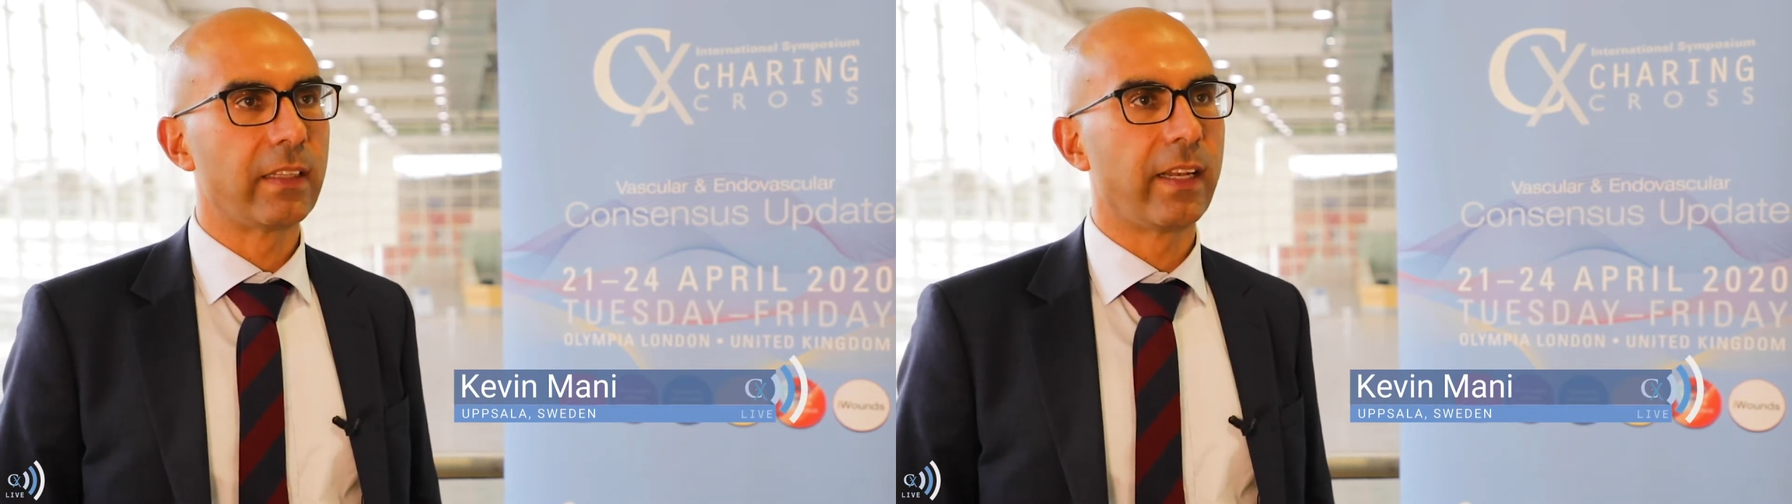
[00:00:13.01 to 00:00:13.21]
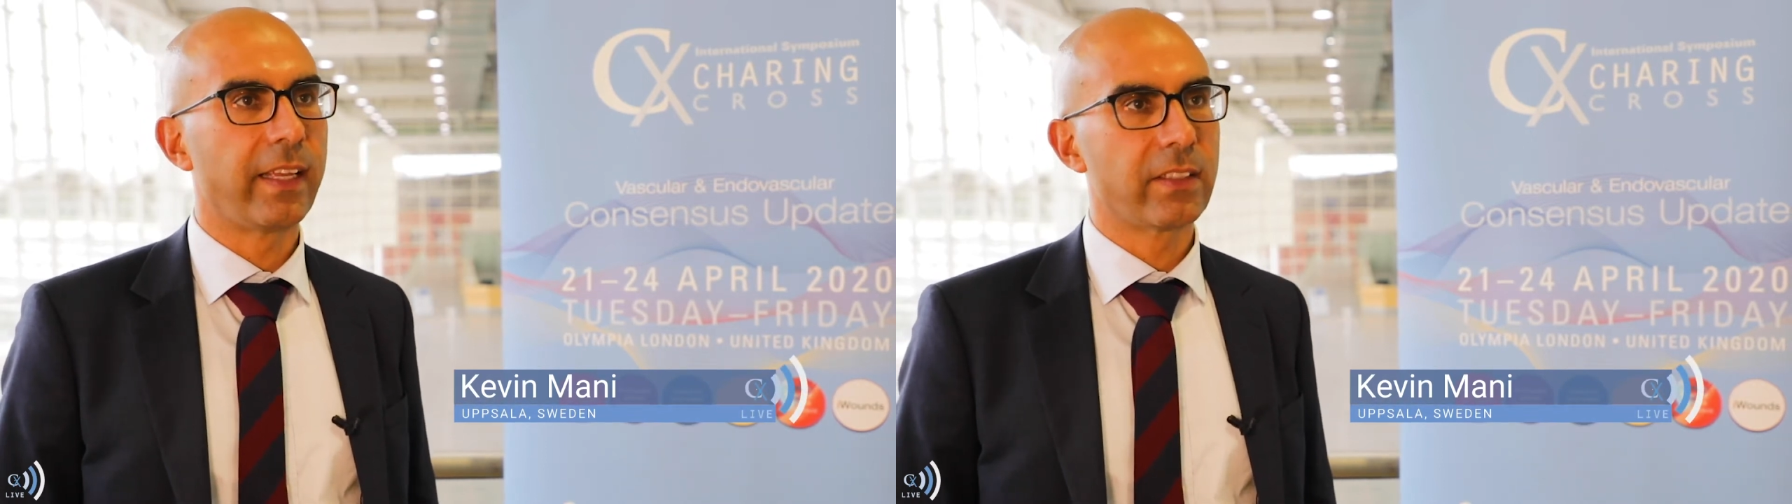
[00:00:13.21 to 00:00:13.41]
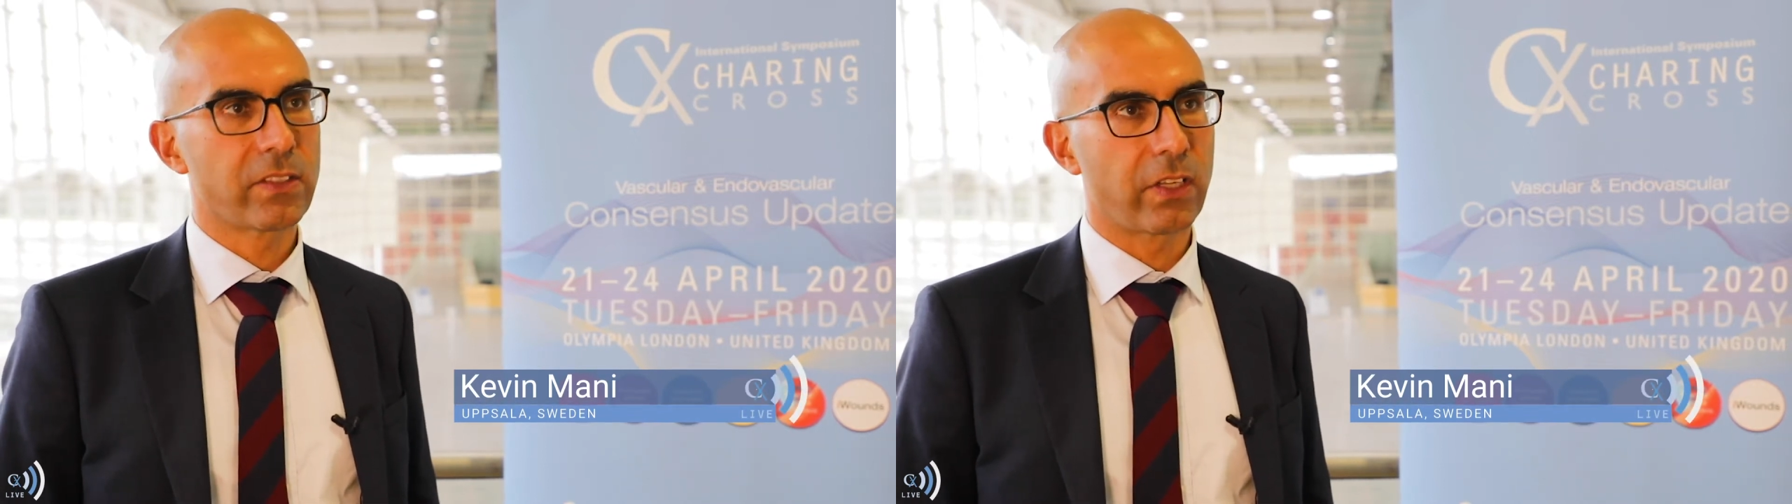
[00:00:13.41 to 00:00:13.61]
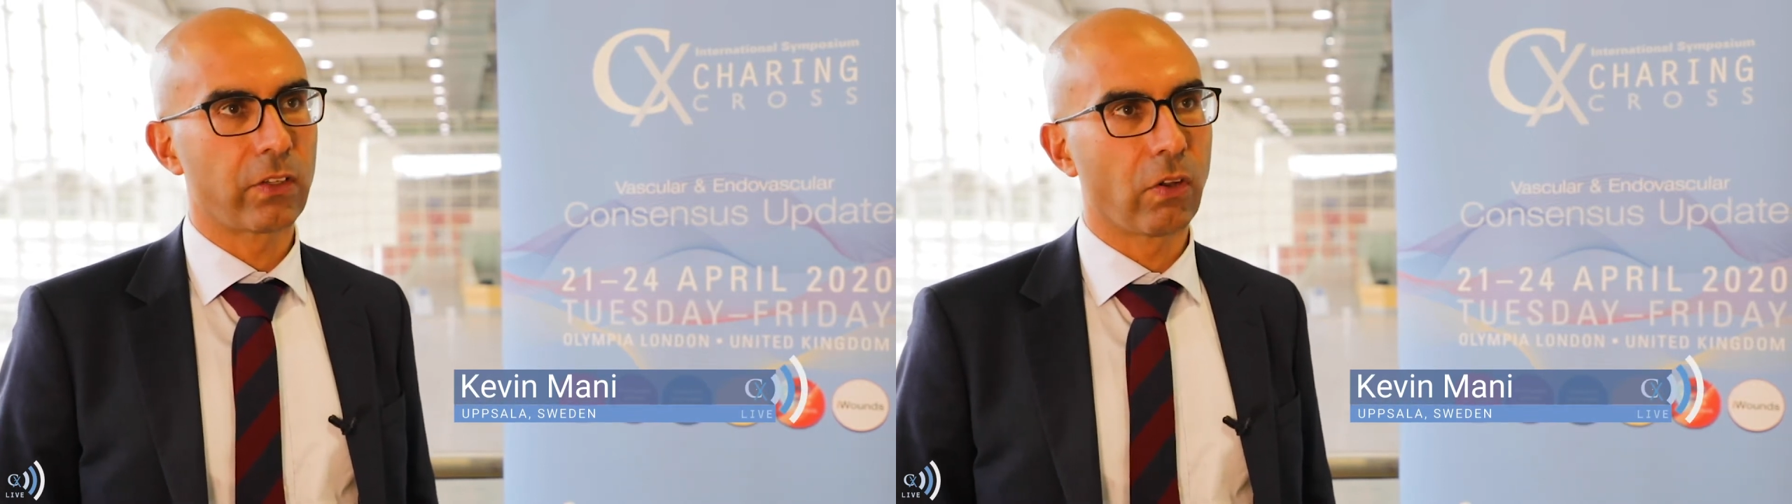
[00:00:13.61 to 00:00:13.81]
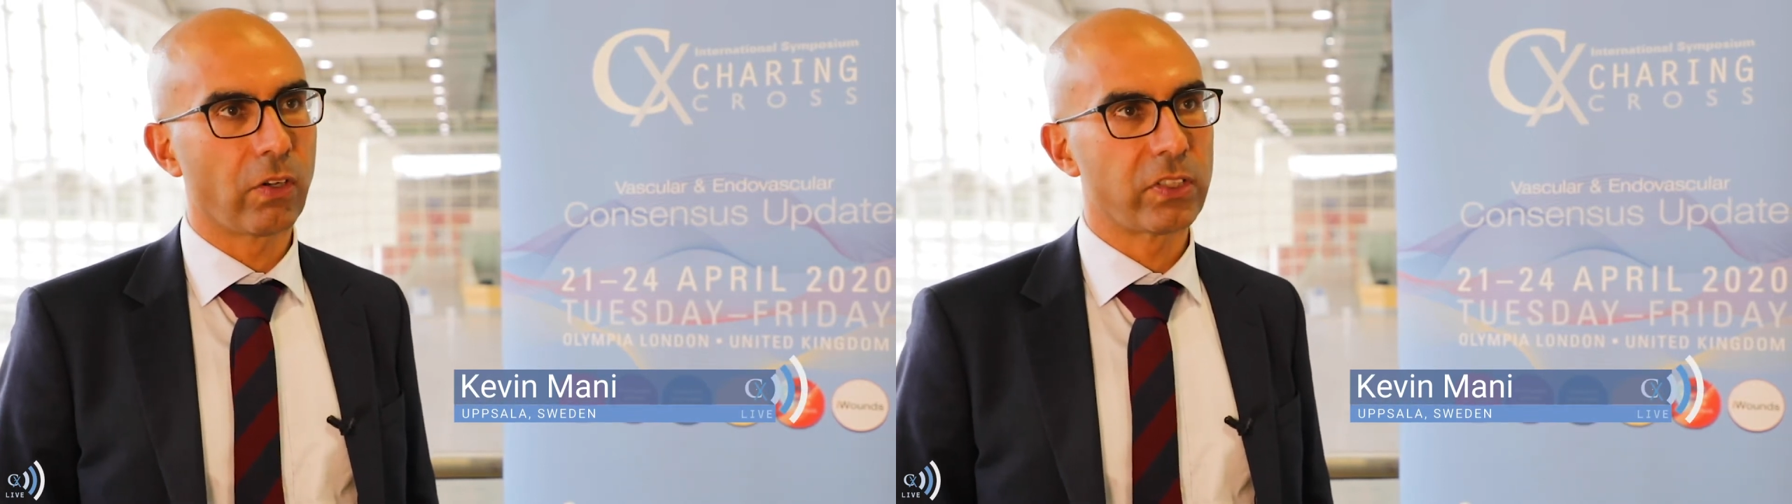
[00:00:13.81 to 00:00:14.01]
the latest
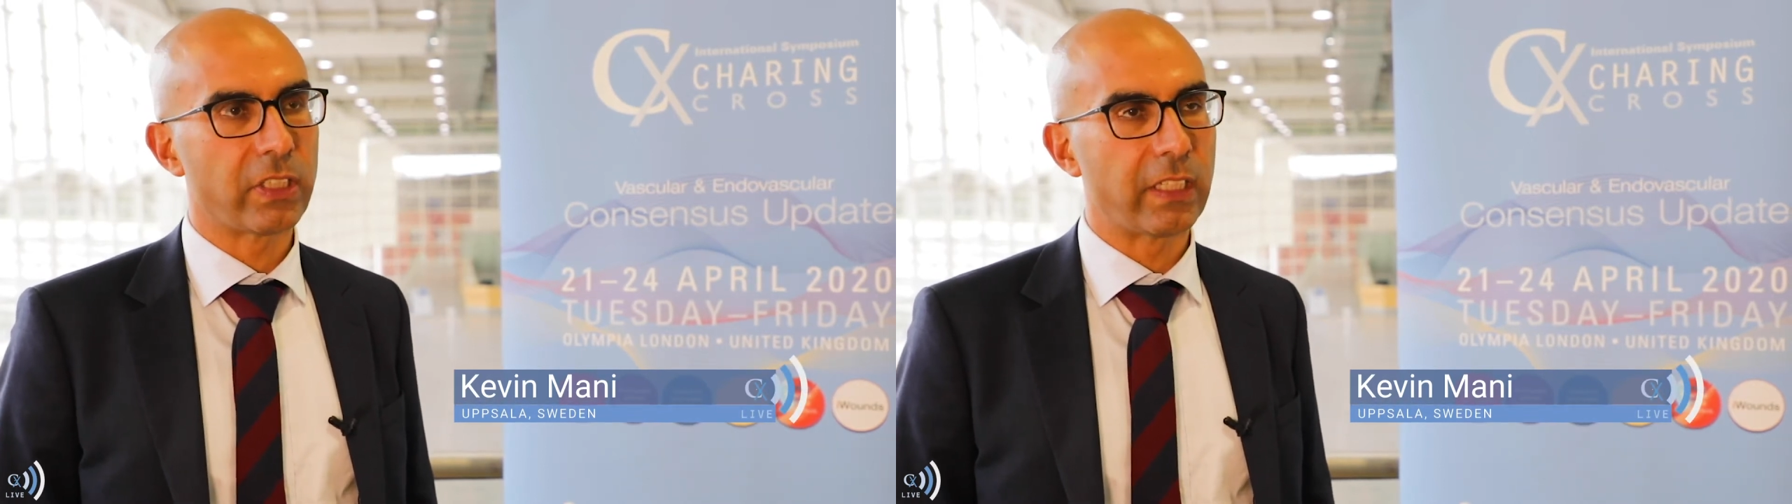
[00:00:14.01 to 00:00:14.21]
technology